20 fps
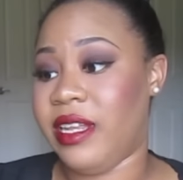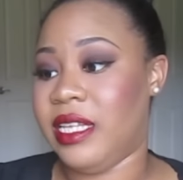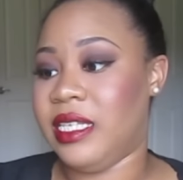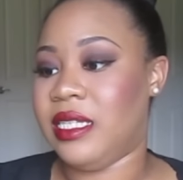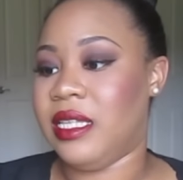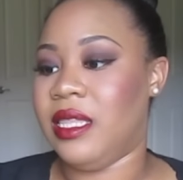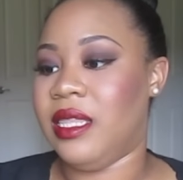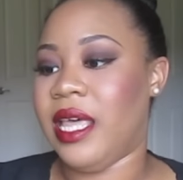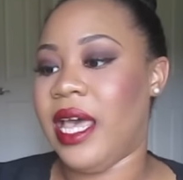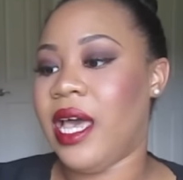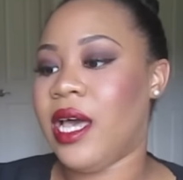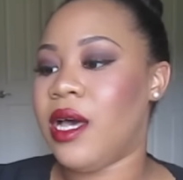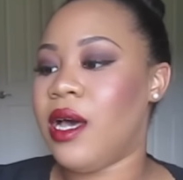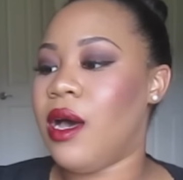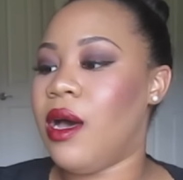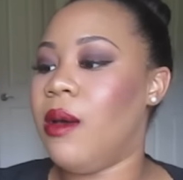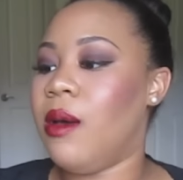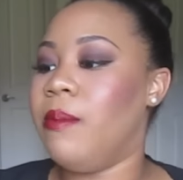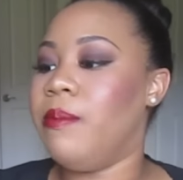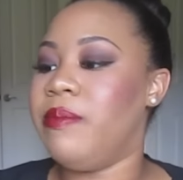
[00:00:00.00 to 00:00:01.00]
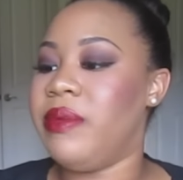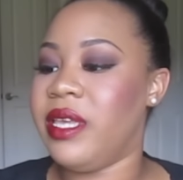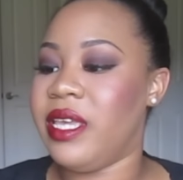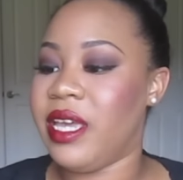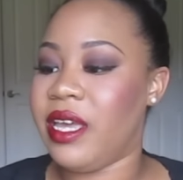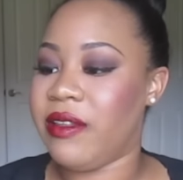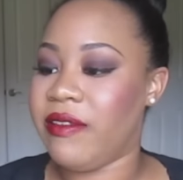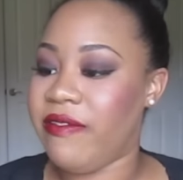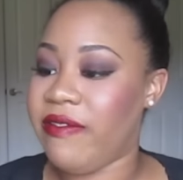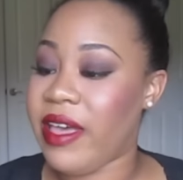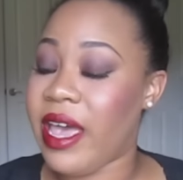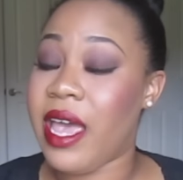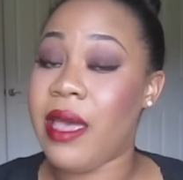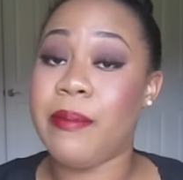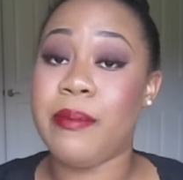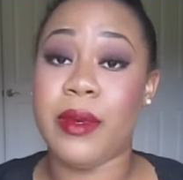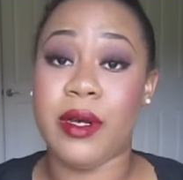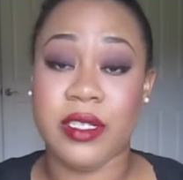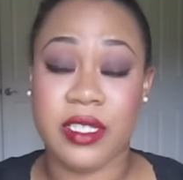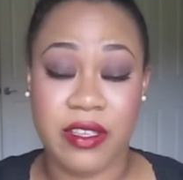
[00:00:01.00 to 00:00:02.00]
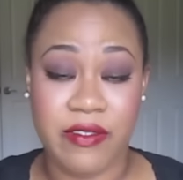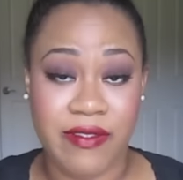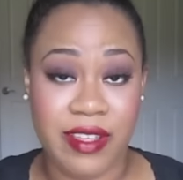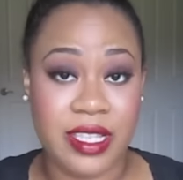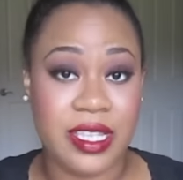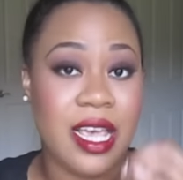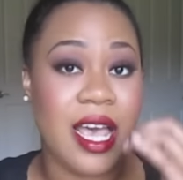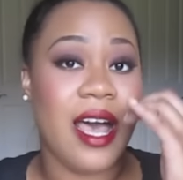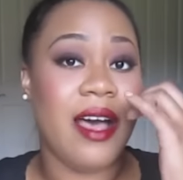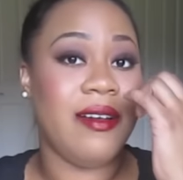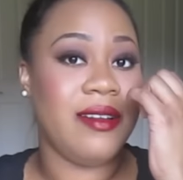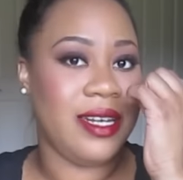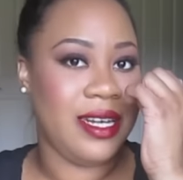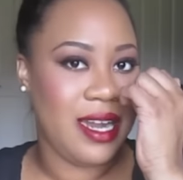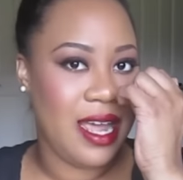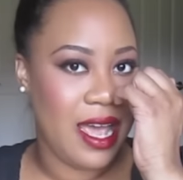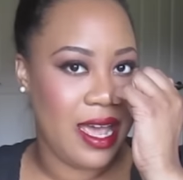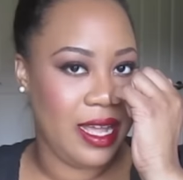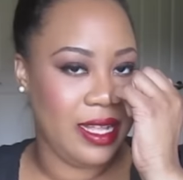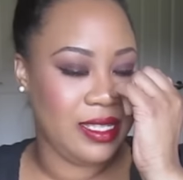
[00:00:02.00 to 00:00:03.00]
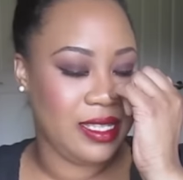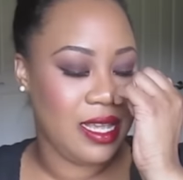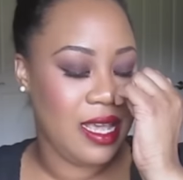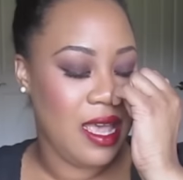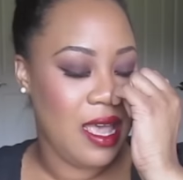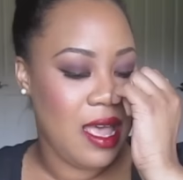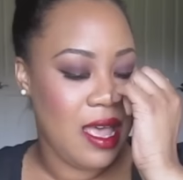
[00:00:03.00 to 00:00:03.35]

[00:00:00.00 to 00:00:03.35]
It's the Lancome Bienfait Multi Vital Night.